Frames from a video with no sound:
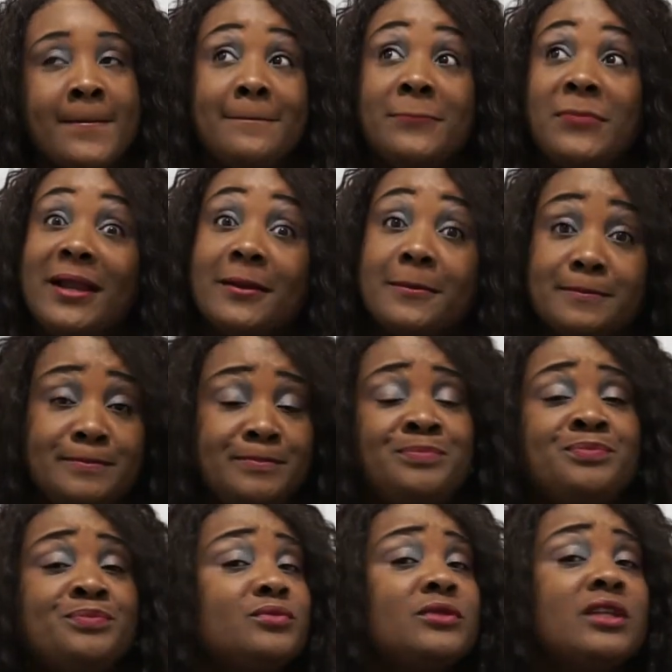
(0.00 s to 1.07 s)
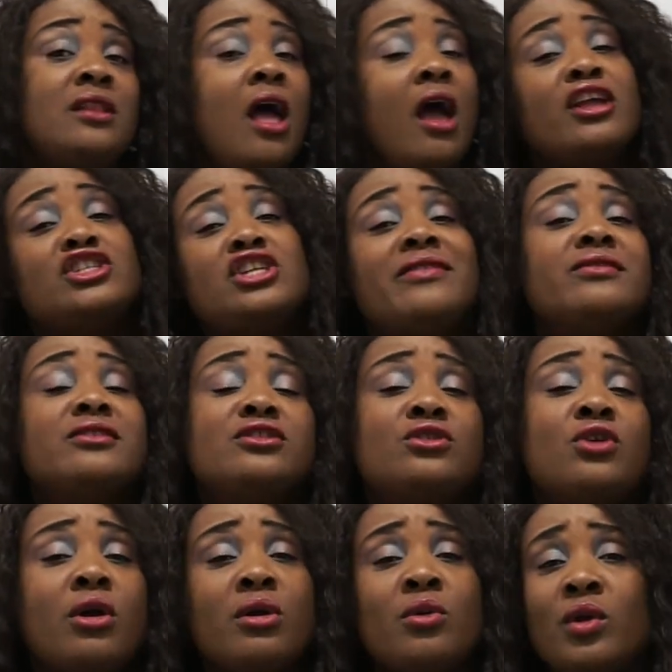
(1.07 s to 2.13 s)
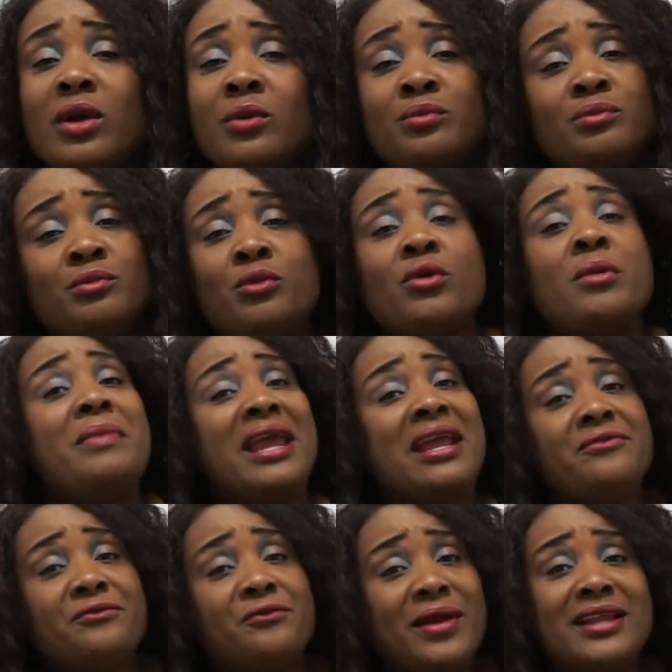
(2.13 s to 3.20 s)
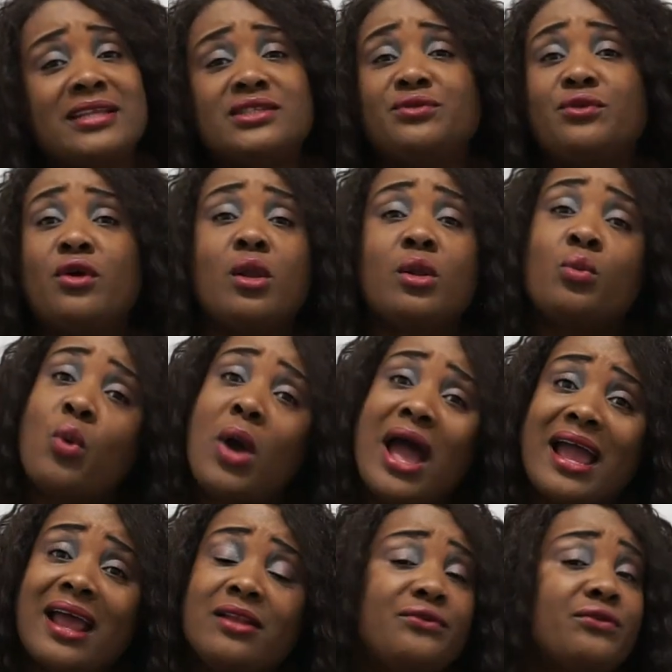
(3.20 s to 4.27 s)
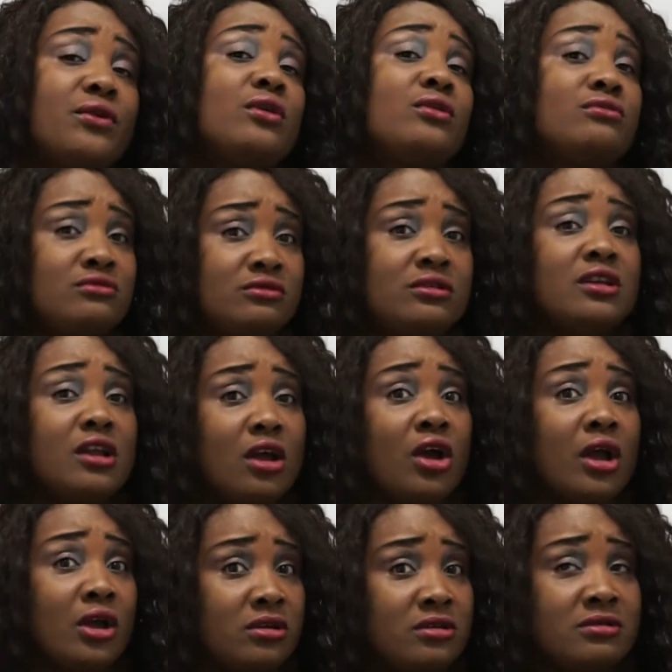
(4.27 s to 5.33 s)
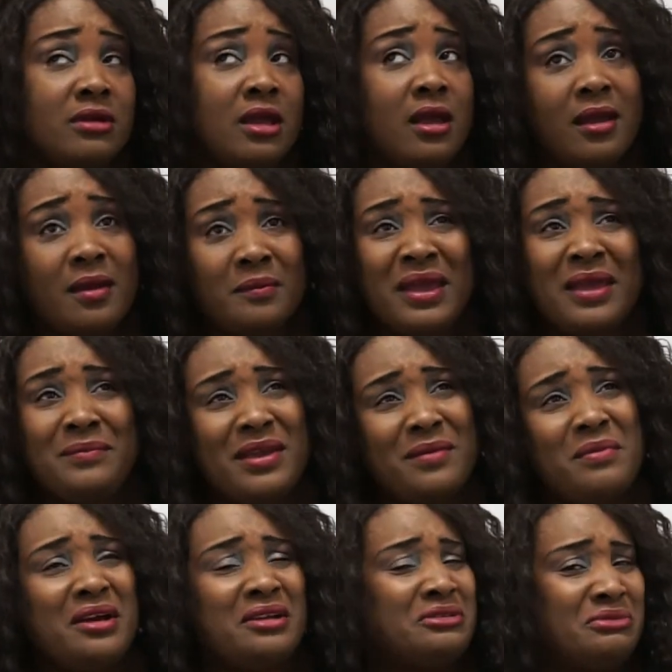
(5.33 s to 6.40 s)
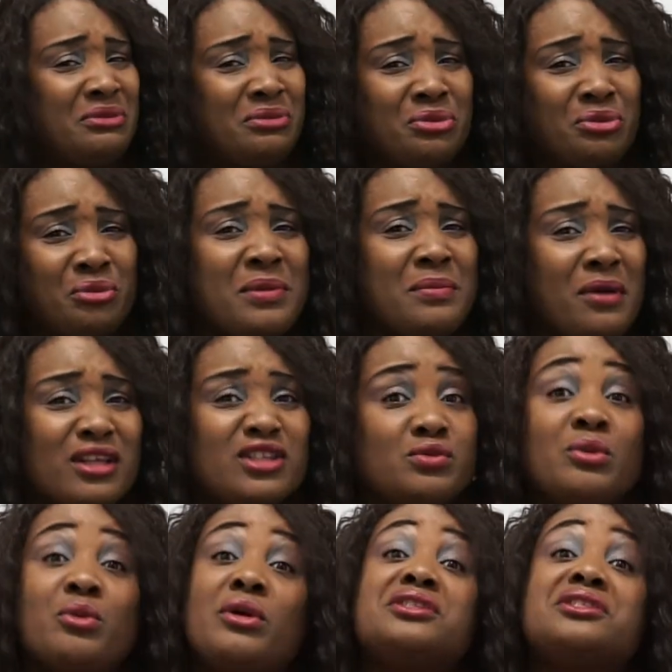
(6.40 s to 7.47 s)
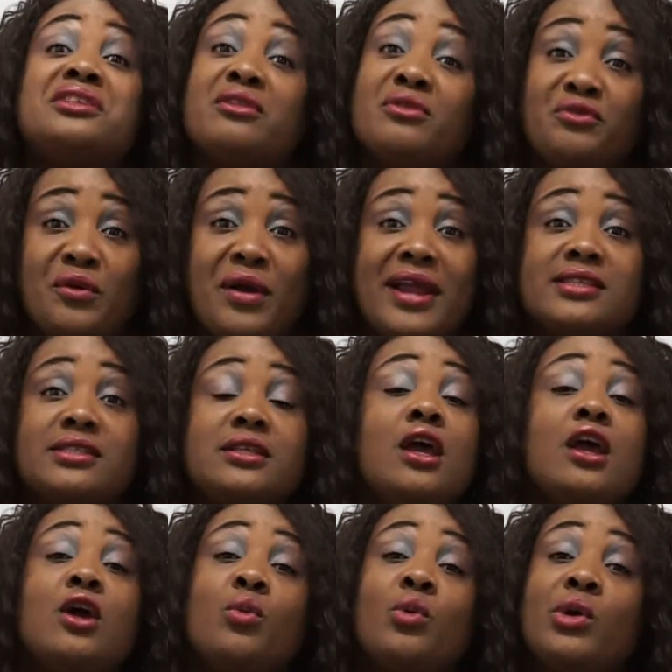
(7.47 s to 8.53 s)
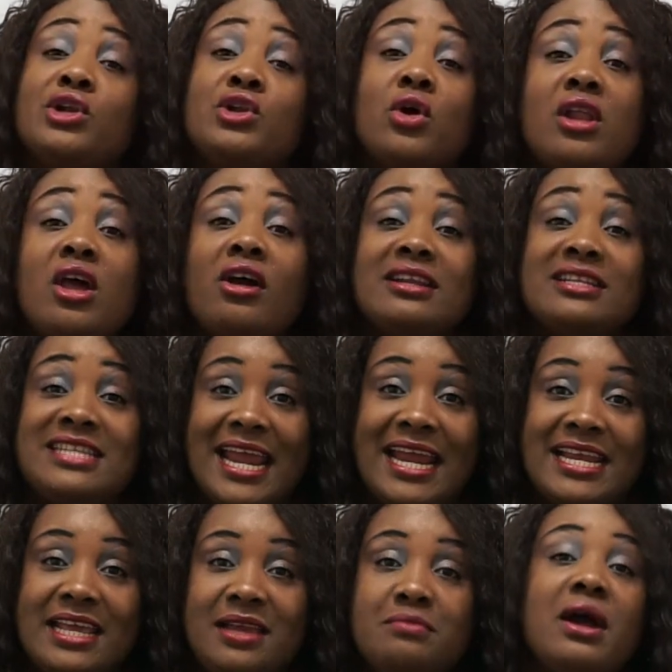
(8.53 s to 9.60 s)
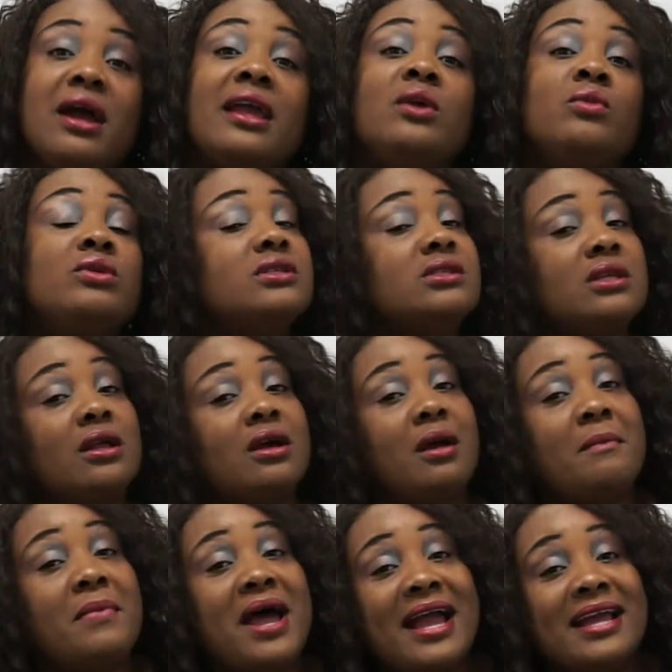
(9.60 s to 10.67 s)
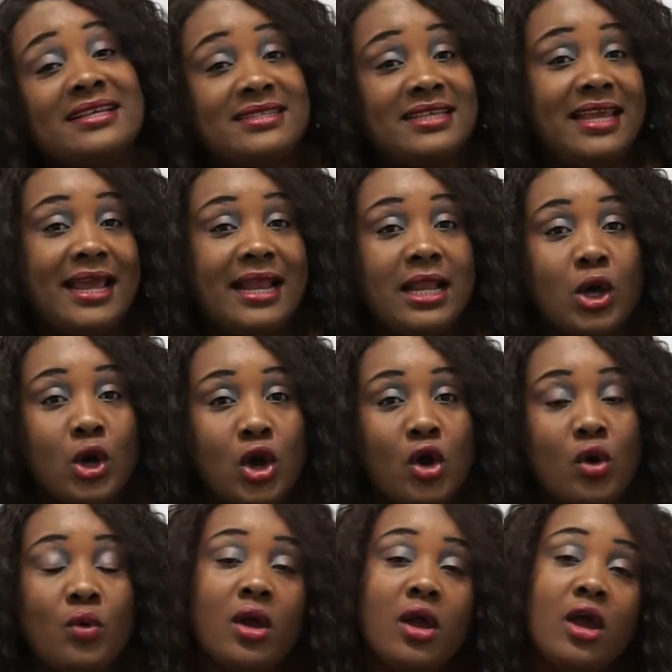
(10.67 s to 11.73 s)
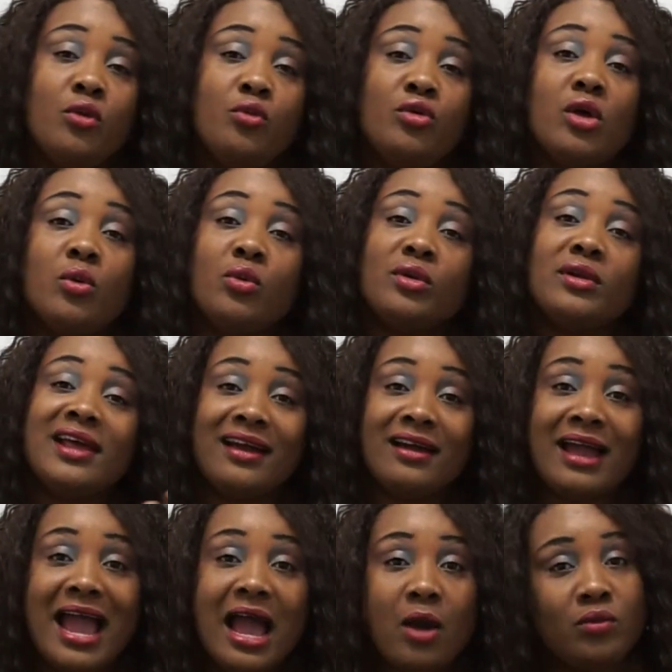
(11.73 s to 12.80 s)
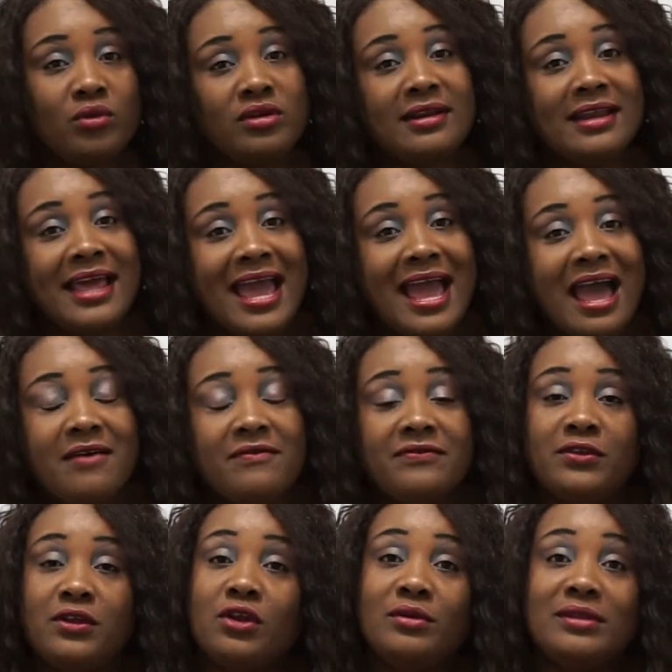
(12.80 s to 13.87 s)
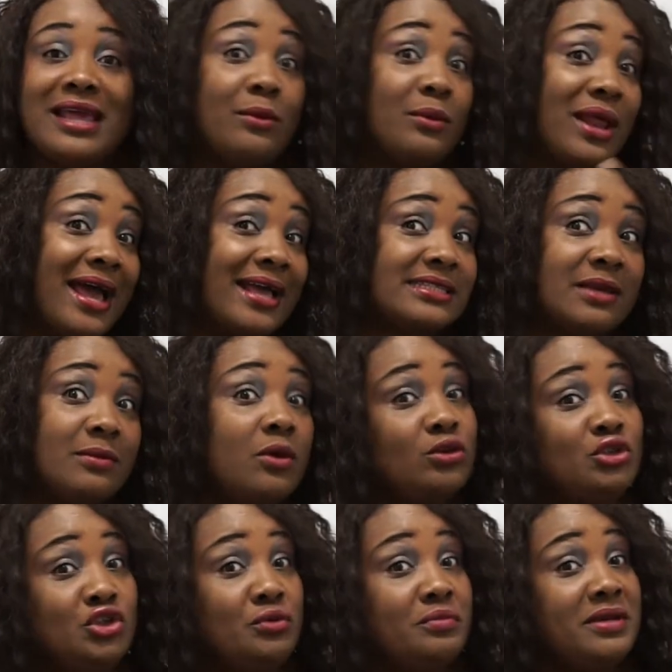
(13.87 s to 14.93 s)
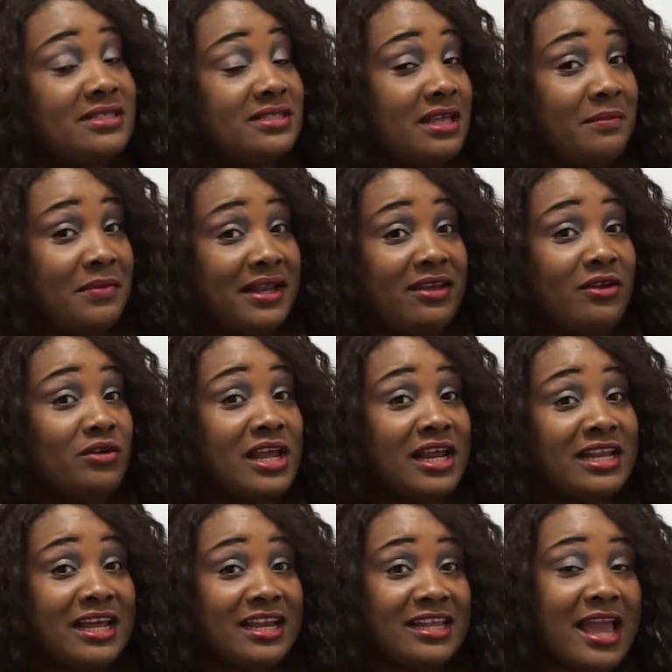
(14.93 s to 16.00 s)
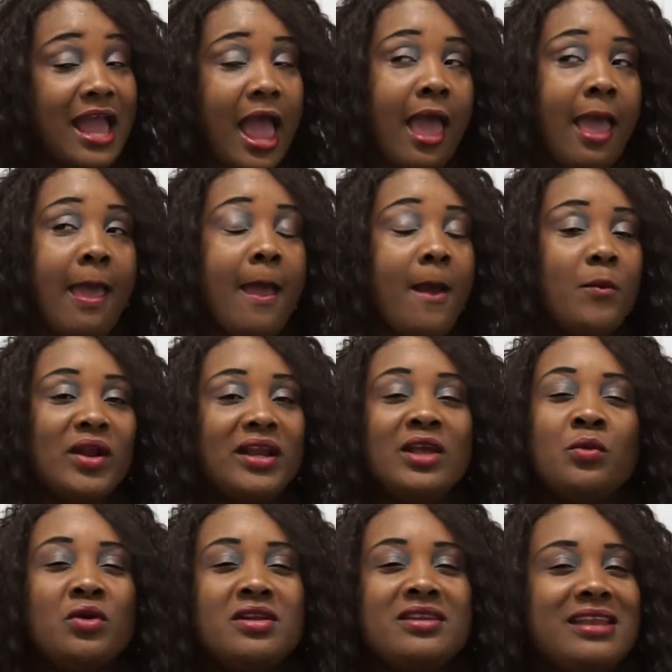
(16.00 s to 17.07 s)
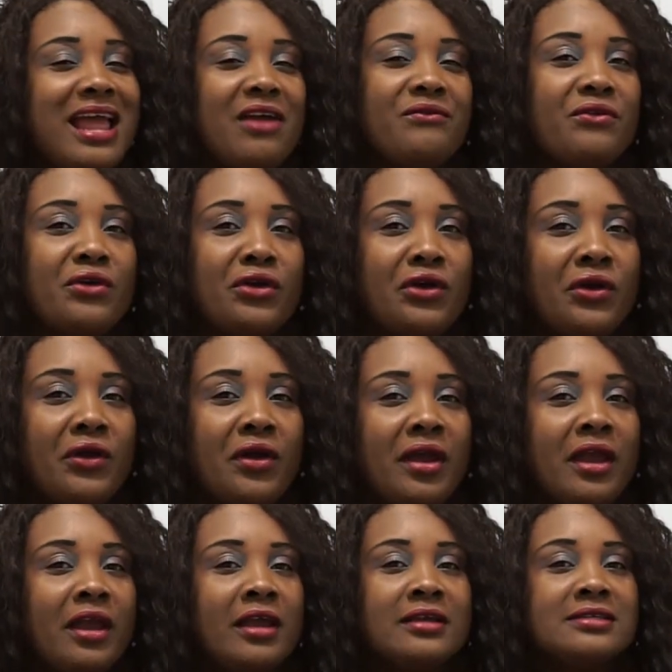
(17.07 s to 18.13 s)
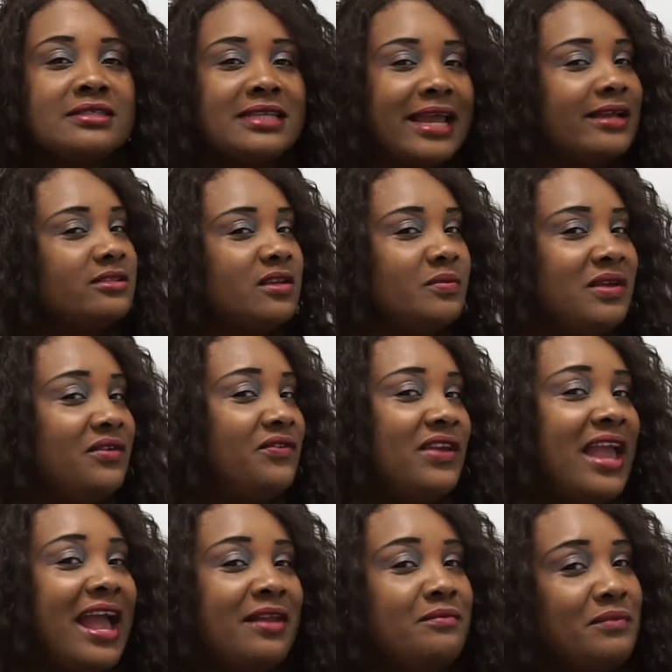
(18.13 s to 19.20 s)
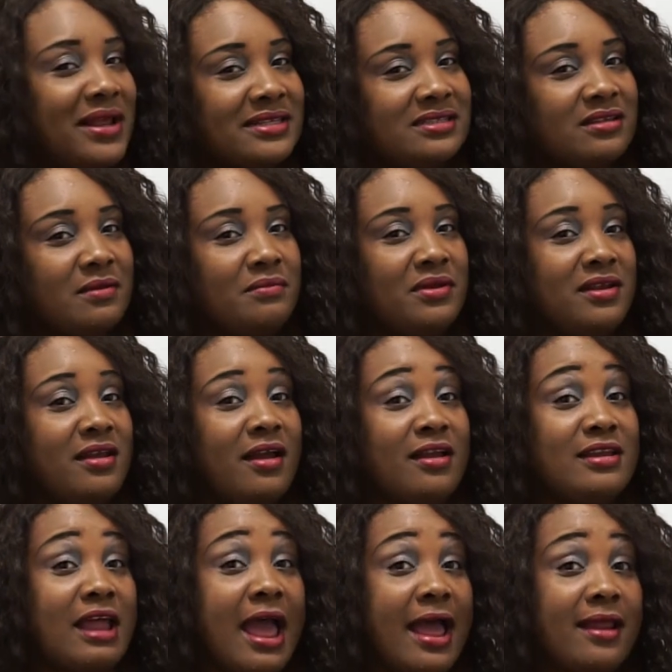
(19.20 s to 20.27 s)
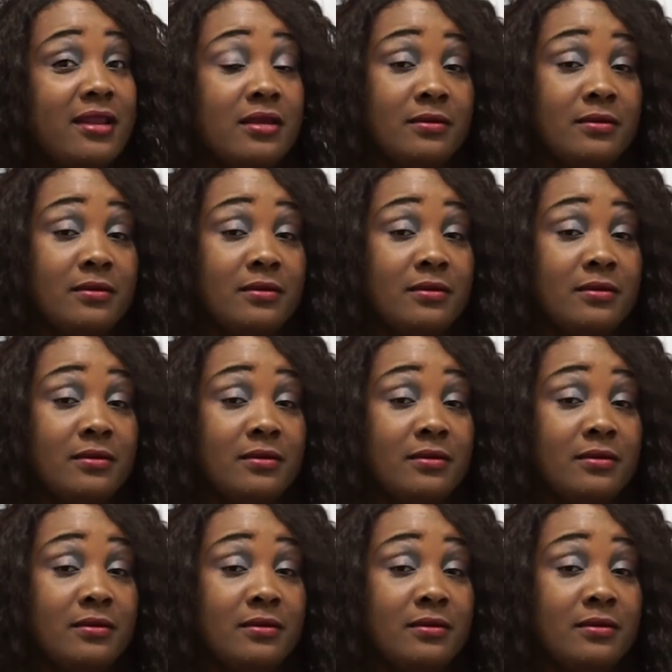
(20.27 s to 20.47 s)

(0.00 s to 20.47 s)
But long and short of the story, we remained friends for a while, for, you know, maybe about 3 months. We were still friends. We were no longer dating, but he would still come by and say hello. You know, we would hang out, we'd laugh, you know, and I would ask him, oh, do you meet somebody, or yada, yada, yada. But he would never say to me if he had met somebody or not.